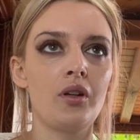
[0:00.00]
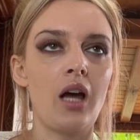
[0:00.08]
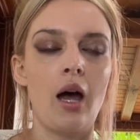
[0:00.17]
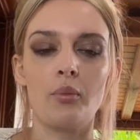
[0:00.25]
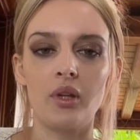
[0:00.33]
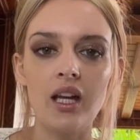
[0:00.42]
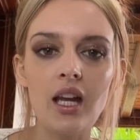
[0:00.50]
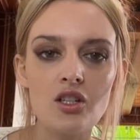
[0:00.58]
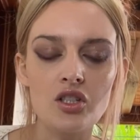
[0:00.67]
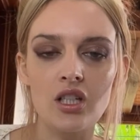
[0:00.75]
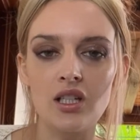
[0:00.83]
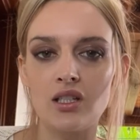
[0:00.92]

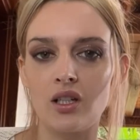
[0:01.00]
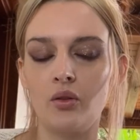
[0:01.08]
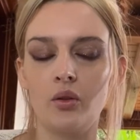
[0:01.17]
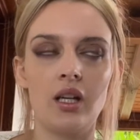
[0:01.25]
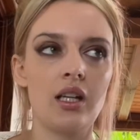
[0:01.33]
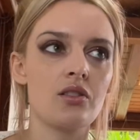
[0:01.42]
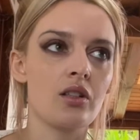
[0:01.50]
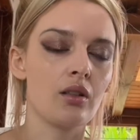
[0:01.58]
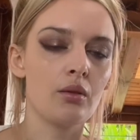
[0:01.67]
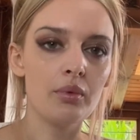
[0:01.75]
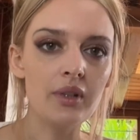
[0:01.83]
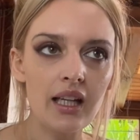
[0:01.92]
complications, including internal
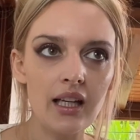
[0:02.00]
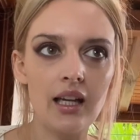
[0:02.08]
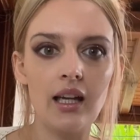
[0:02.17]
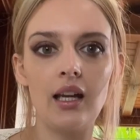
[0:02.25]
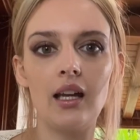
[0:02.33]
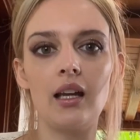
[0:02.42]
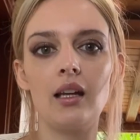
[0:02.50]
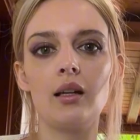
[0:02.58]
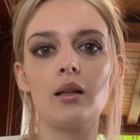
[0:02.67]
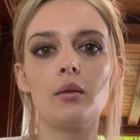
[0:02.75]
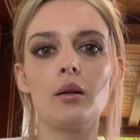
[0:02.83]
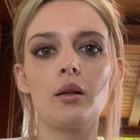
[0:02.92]

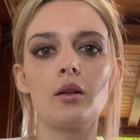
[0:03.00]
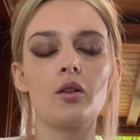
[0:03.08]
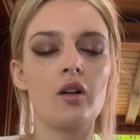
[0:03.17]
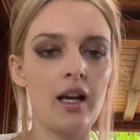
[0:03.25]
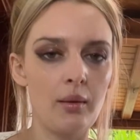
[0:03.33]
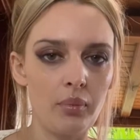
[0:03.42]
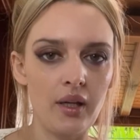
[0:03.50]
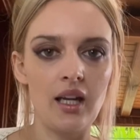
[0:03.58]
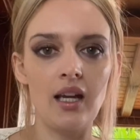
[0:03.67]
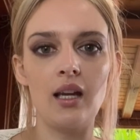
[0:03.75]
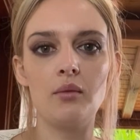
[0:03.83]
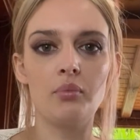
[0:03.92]
bleeding,
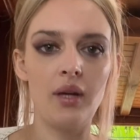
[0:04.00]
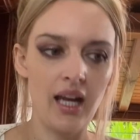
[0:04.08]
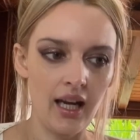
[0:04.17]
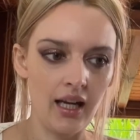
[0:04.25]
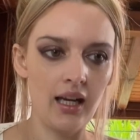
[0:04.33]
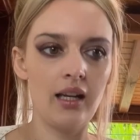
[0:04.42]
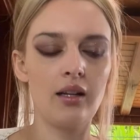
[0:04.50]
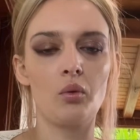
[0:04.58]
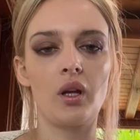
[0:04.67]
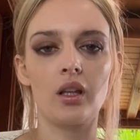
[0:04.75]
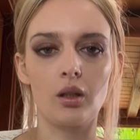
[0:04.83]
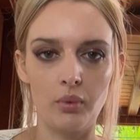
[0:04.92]
cramping, pain,
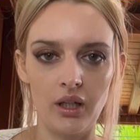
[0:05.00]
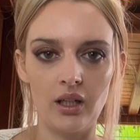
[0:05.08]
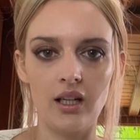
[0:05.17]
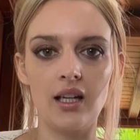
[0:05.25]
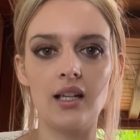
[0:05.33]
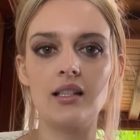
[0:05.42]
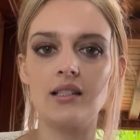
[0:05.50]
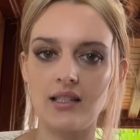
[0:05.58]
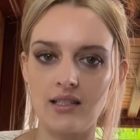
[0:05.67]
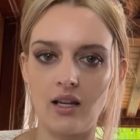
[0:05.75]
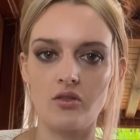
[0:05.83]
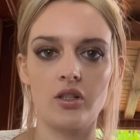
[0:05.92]
irregular periods,
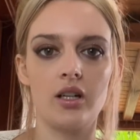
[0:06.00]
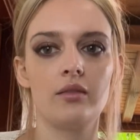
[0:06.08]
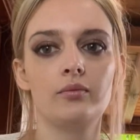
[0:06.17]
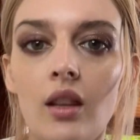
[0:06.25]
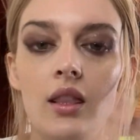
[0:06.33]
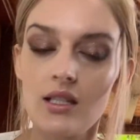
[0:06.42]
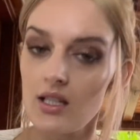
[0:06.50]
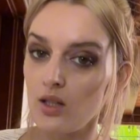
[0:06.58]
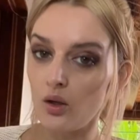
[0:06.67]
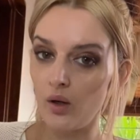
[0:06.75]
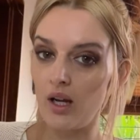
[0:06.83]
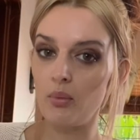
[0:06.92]
etc. This is a
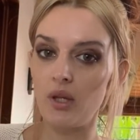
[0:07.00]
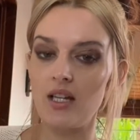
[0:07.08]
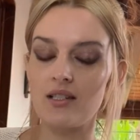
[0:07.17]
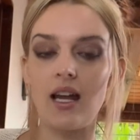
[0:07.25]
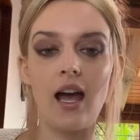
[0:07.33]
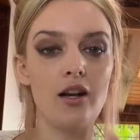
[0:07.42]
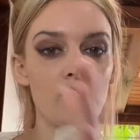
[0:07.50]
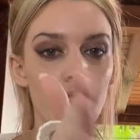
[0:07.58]
great place to add your